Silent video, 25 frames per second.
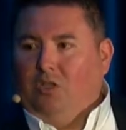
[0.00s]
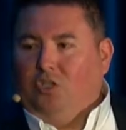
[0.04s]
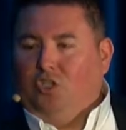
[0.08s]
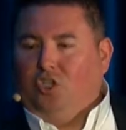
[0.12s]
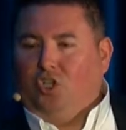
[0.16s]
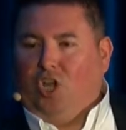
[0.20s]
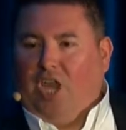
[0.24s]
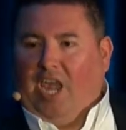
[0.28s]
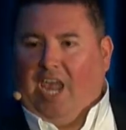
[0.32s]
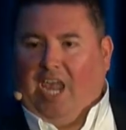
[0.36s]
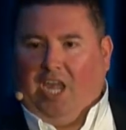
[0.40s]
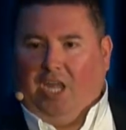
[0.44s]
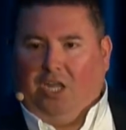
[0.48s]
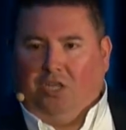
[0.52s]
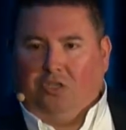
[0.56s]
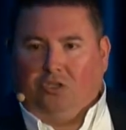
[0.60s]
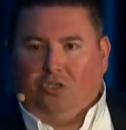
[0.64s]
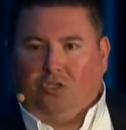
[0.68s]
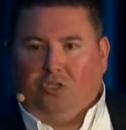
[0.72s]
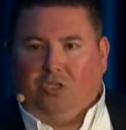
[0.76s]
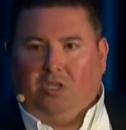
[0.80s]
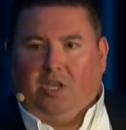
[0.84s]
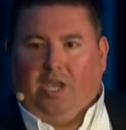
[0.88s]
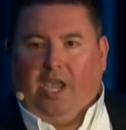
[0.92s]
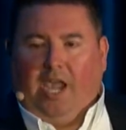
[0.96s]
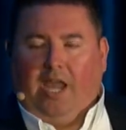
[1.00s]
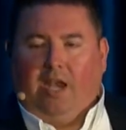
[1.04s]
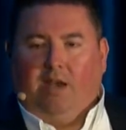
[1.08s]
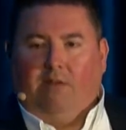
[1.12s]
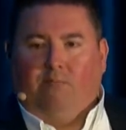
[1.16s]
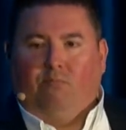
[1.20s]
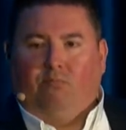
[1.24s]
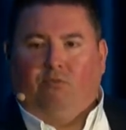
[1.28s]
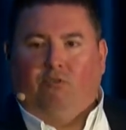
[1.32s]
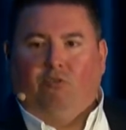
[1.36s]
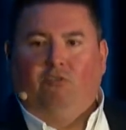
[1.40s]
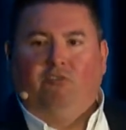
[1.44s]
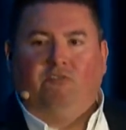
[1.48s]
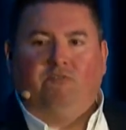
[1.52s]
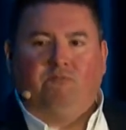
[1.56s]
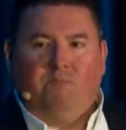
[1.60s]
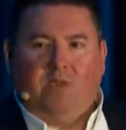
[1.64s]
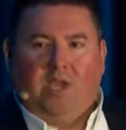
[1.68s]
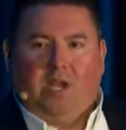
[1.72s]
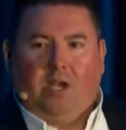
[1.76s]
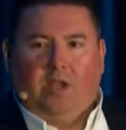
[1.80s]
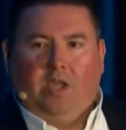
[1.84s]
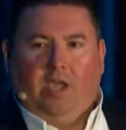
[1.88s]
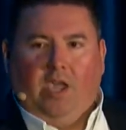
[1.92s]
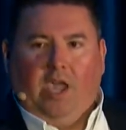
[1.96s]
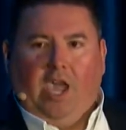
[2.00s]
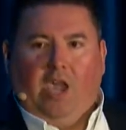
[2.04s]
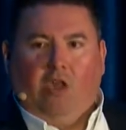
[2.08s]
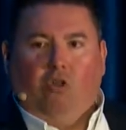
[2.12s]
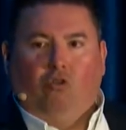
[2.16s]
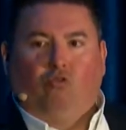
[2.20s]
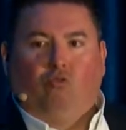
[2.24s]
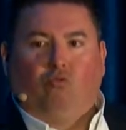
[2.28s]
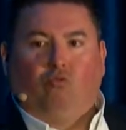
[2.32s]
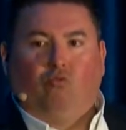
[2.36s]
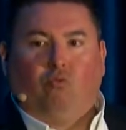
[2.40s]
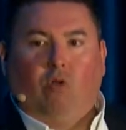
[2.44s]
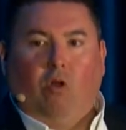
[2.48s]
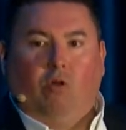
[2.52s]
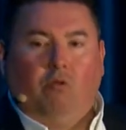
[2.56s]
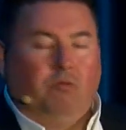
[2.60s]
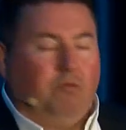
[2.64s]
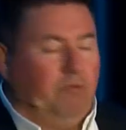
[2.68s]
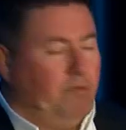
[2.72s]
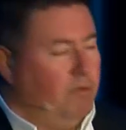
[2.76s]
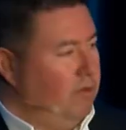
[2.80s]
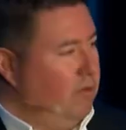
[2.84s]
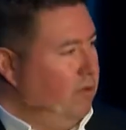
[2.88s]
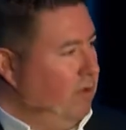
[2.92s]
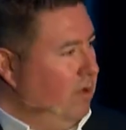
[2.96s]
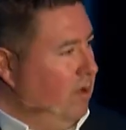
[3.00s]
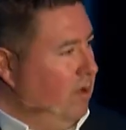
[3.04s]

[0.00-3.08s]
change and improvement and growth.